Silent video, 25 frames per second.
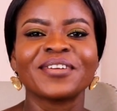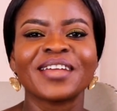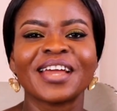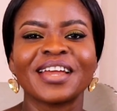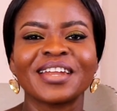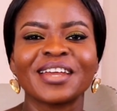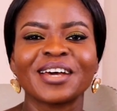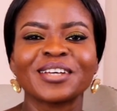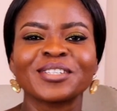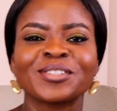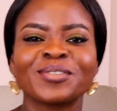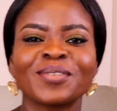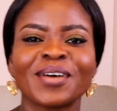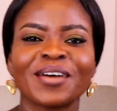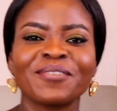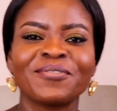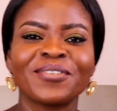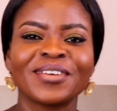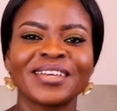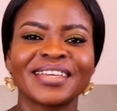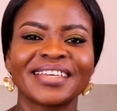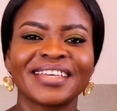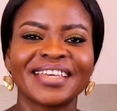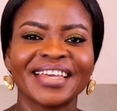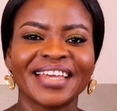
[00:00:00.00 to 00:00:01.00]
Can I swipe
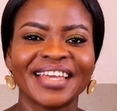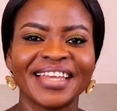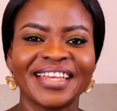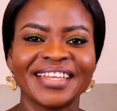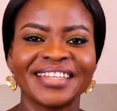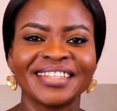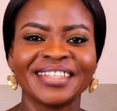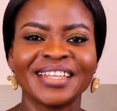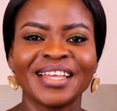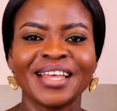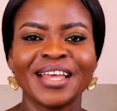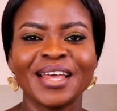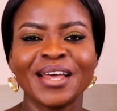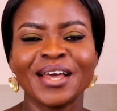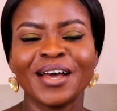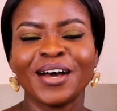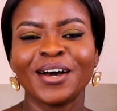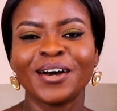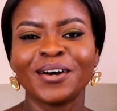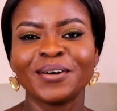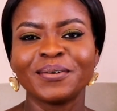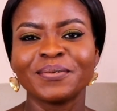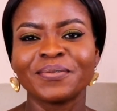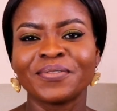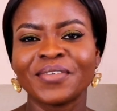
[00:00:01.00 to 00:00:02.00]
again?
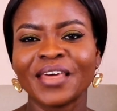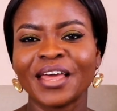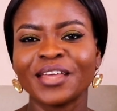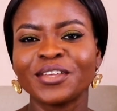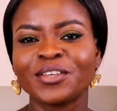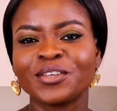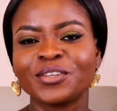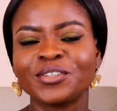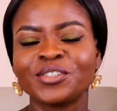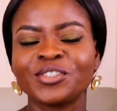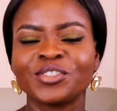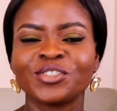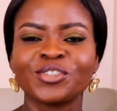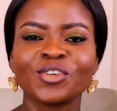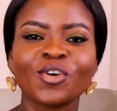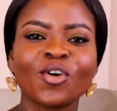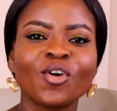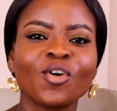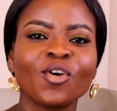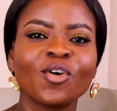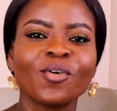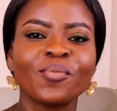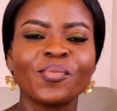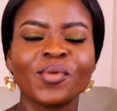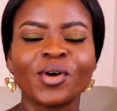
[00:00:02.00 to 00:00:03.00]
Thank you
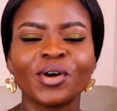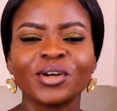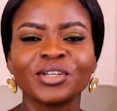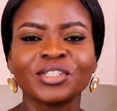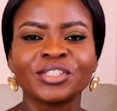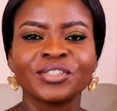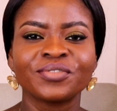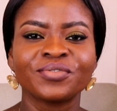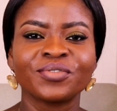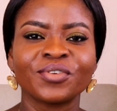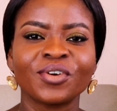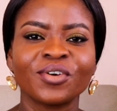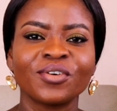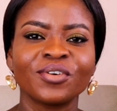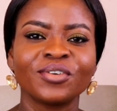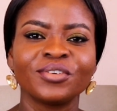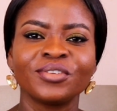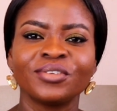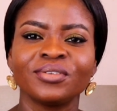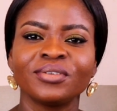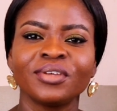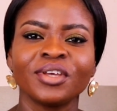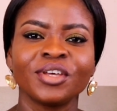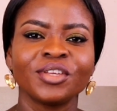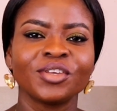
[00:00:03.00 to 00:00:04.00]
so much for
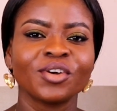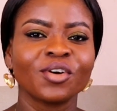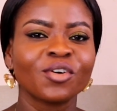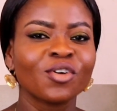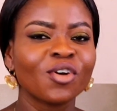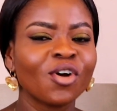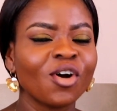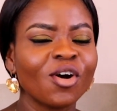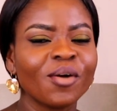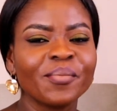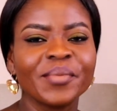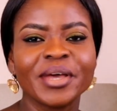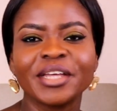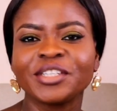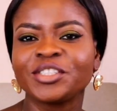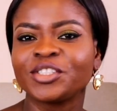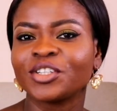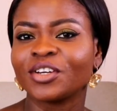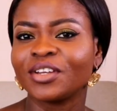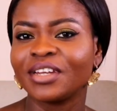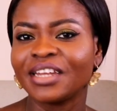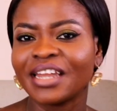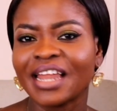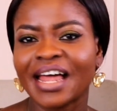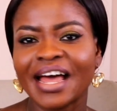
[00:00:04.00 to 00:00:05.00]
your comments,
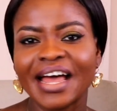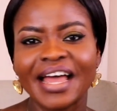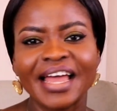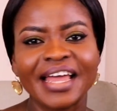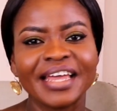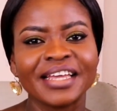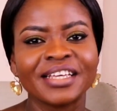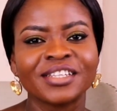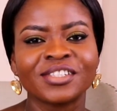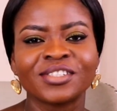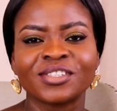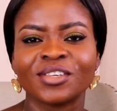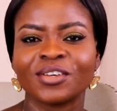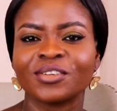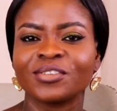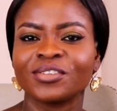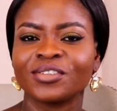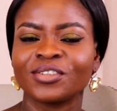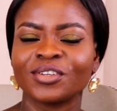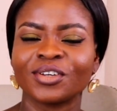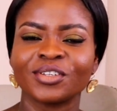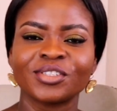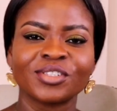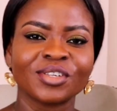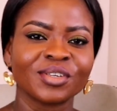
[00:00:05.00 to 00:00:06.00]
your likes,
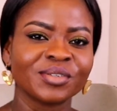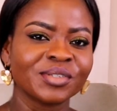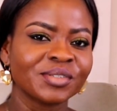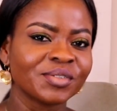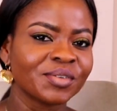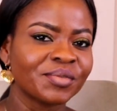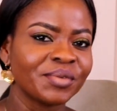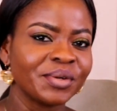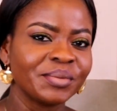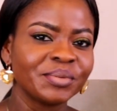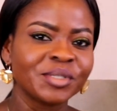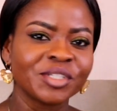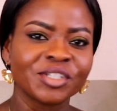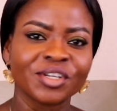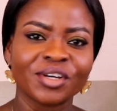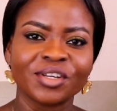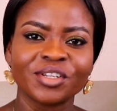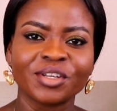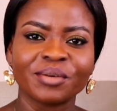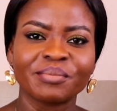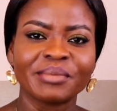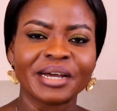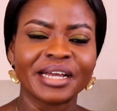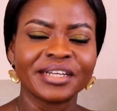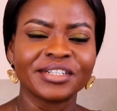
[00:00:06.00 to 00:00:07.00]
your subscription
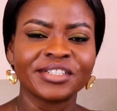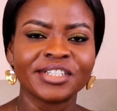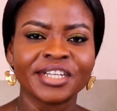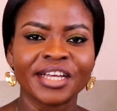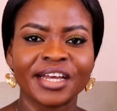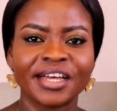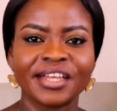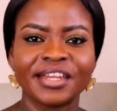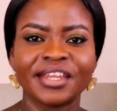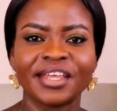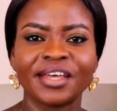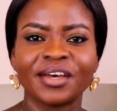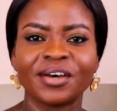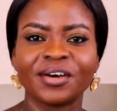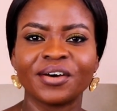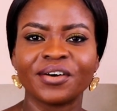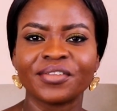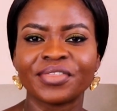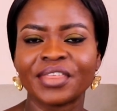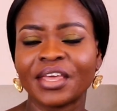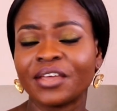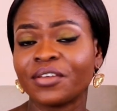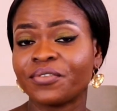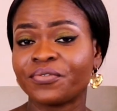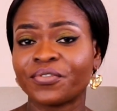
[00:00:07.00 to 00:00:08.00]
on my channel.
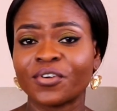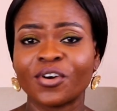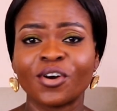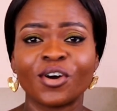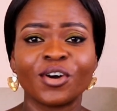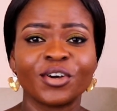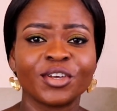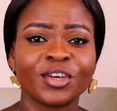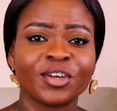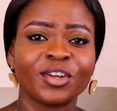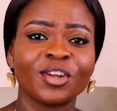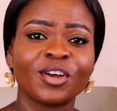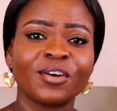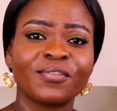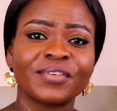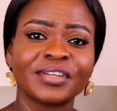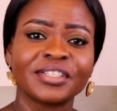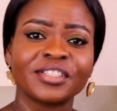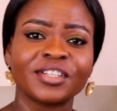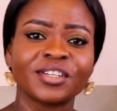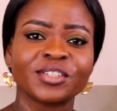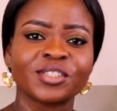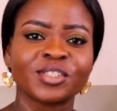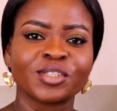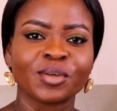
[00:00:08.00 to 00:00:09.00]
Thank you for all your love
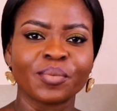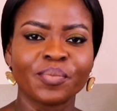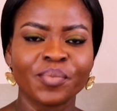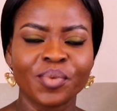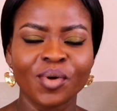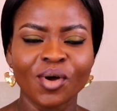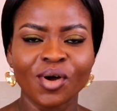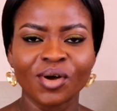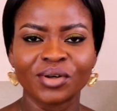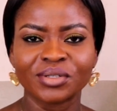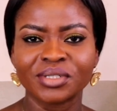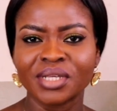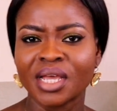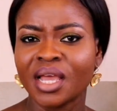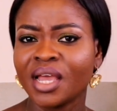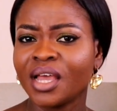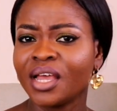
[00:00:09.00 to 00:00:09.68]
and your support.